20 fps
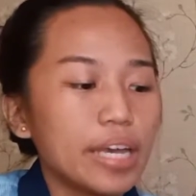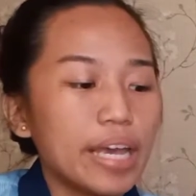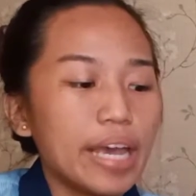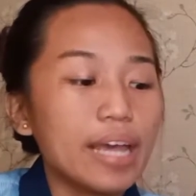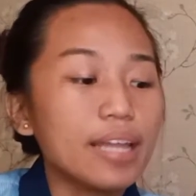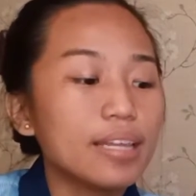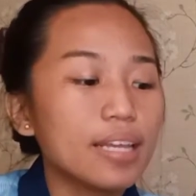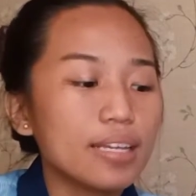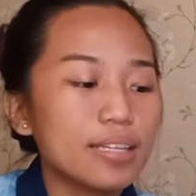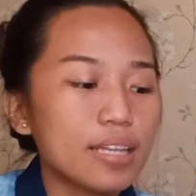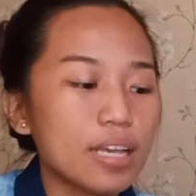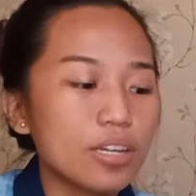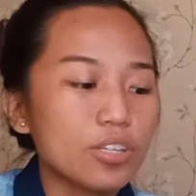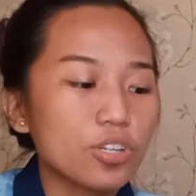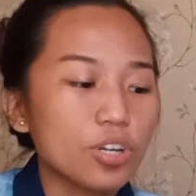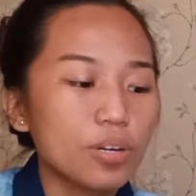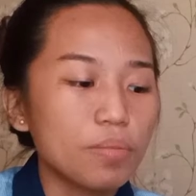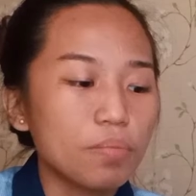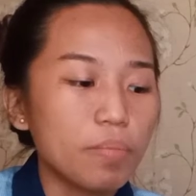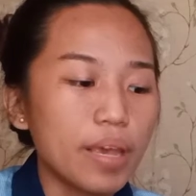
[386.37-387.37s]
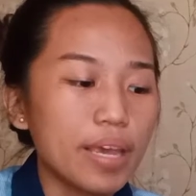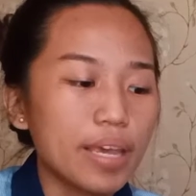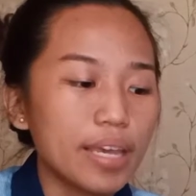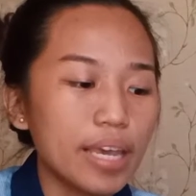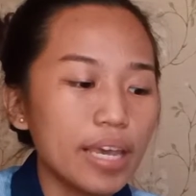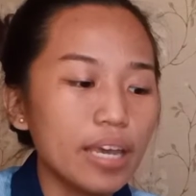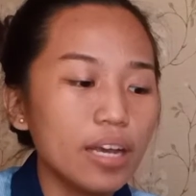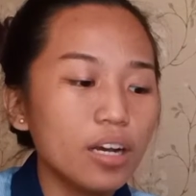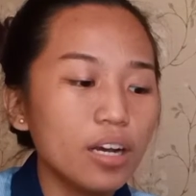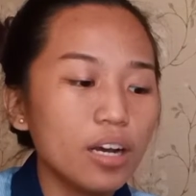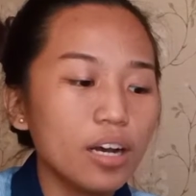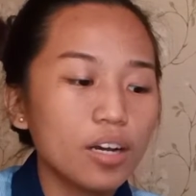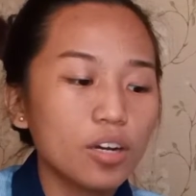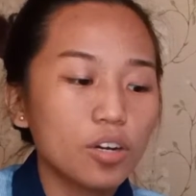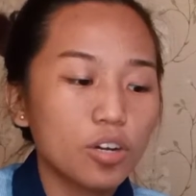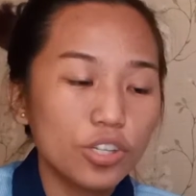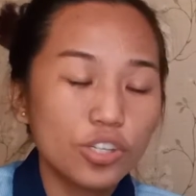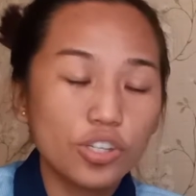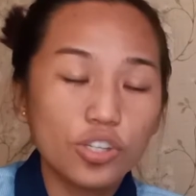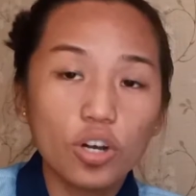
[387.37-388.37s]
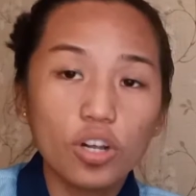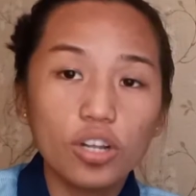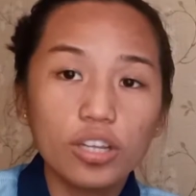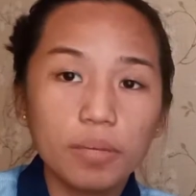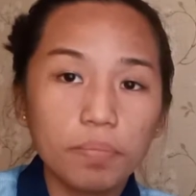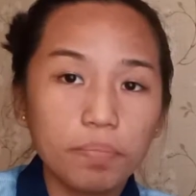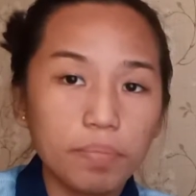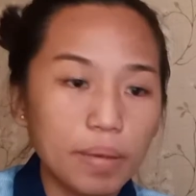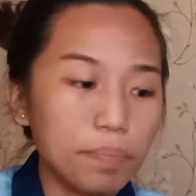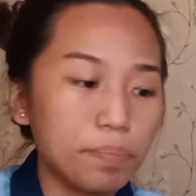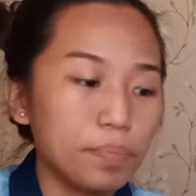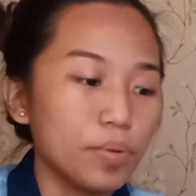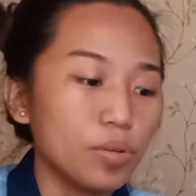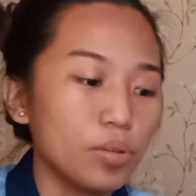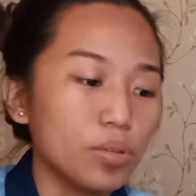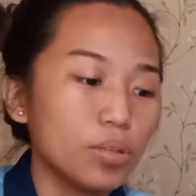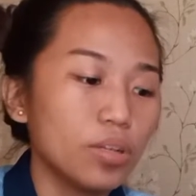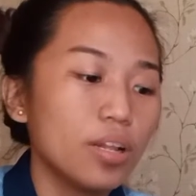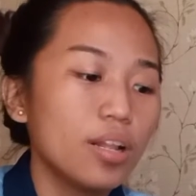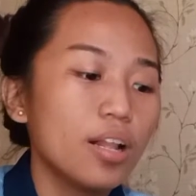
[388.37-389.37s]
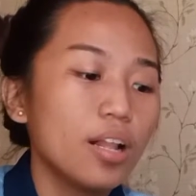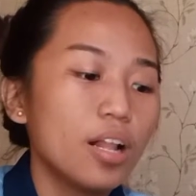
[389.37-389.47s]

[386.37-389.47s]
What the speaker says: and decision making, control the people